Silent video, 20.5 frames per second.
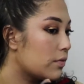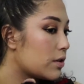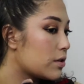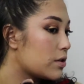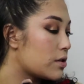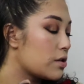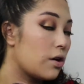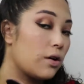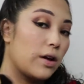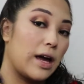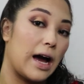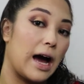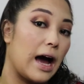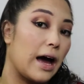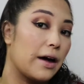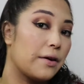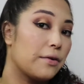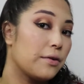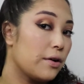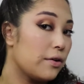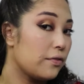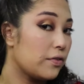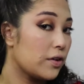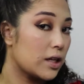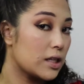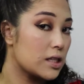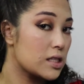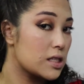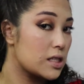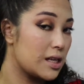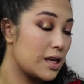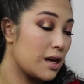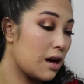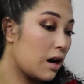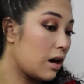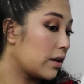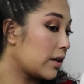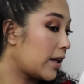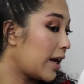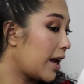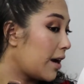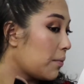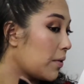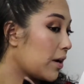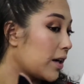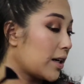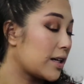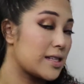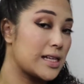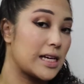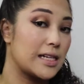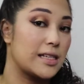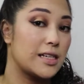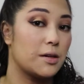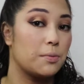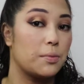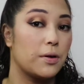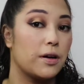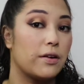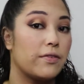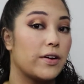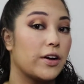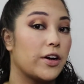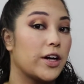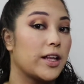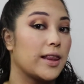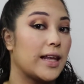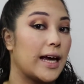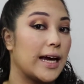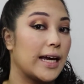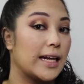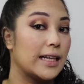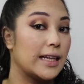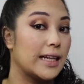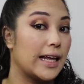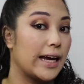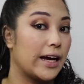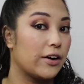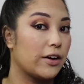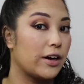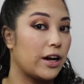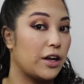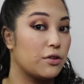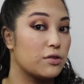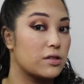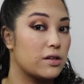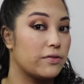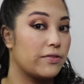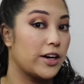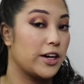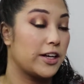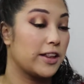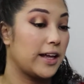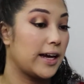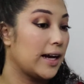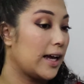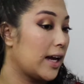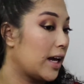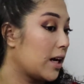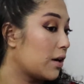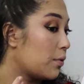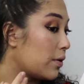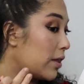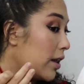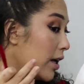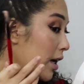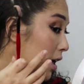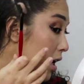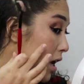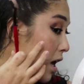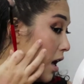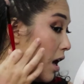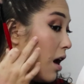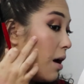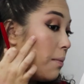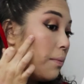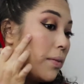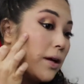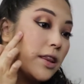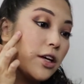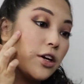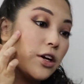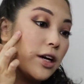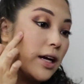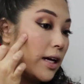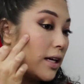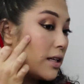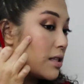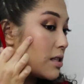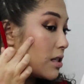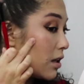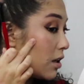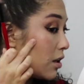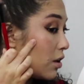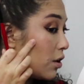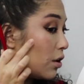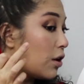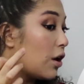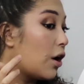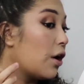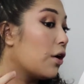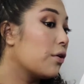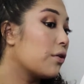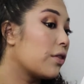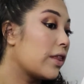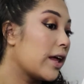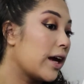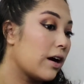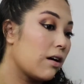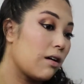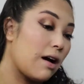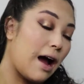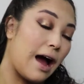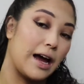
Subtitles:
So yeah, I don't know if you can see on camera because I did put a very light layer and I used a very light hand with it, but there is a glow there.